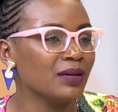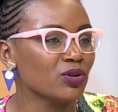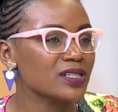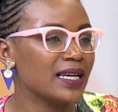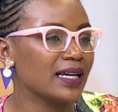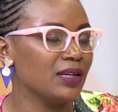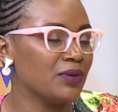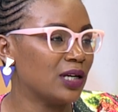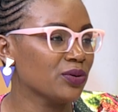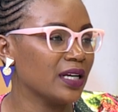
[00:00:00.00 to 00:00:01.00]
most likely we
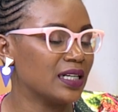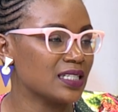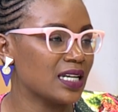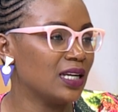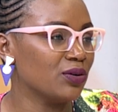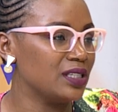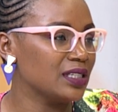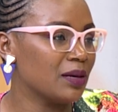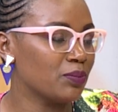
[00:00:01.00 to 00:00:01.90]
are looking at Raila Odinga,